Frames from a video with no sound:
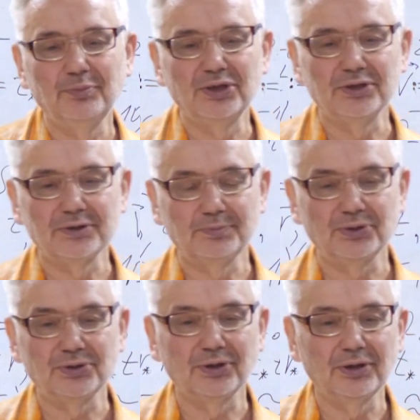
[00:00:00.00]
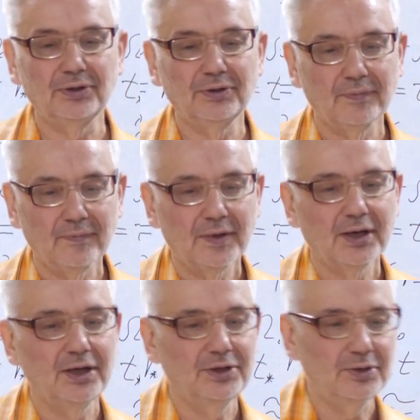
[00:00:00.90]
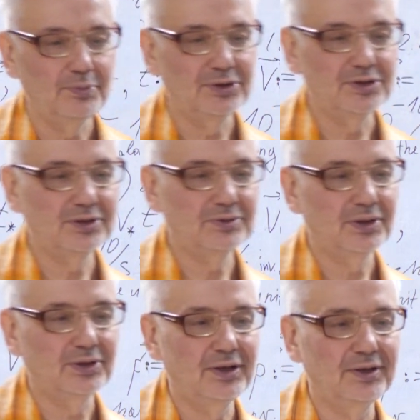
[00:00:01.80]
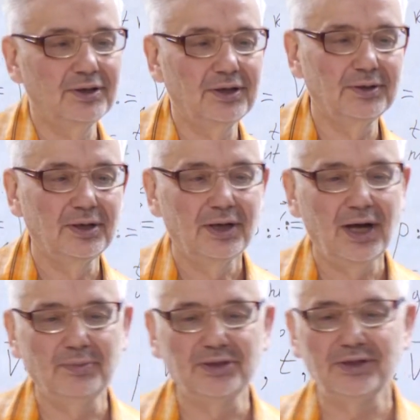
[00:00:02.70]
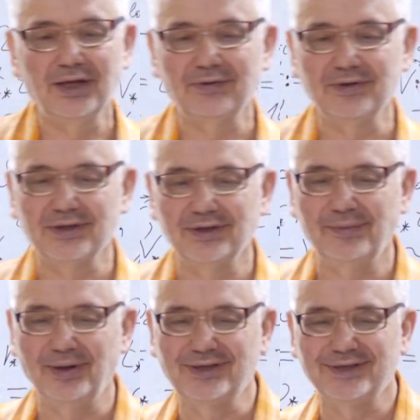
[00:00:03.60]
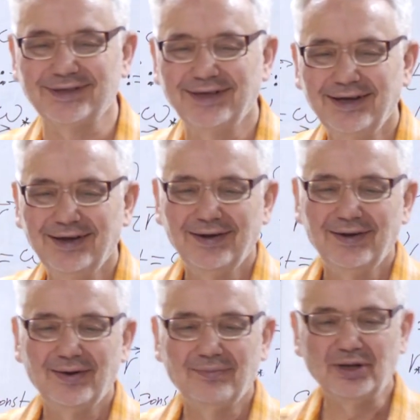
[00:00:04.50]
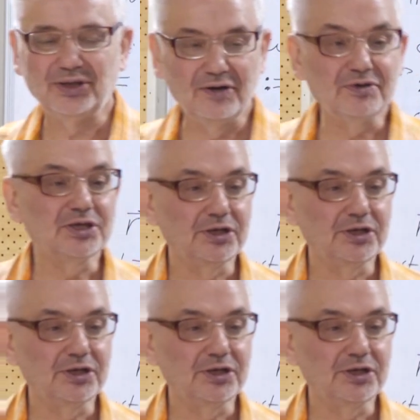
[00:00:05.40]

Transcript: 100 meters per second. 100 meters per second. I mistake, it's kilometers. But